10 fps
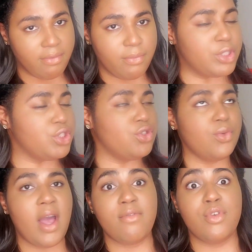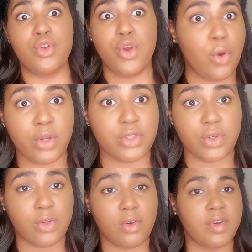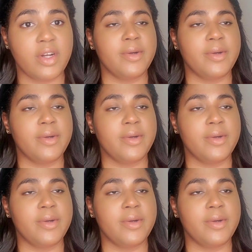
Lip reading: which you have no control over.